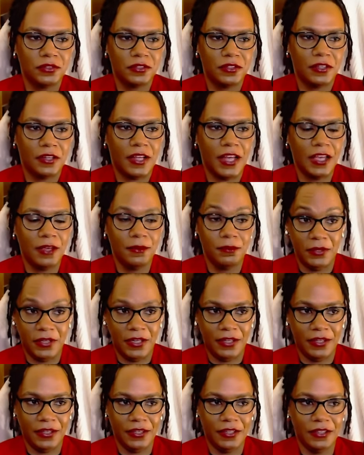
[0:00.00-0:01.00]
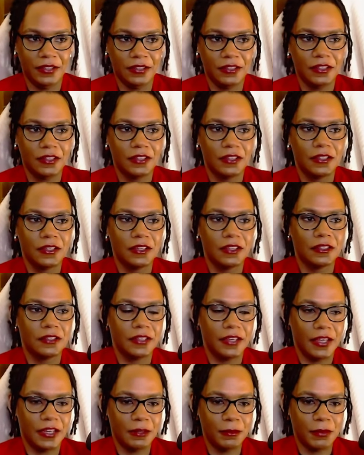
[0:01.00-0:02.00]
that I'm taking to
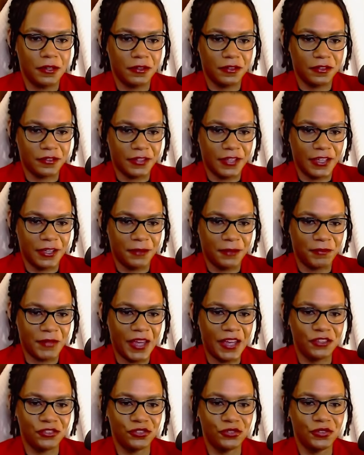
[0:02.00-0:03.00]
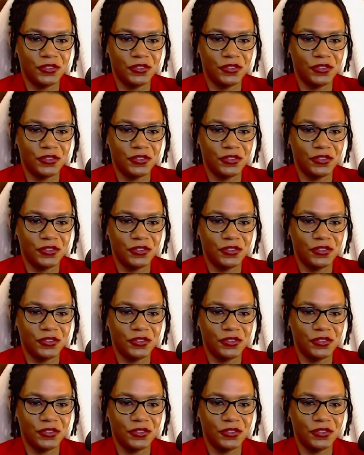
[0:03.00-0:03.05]
getting better at this game, as you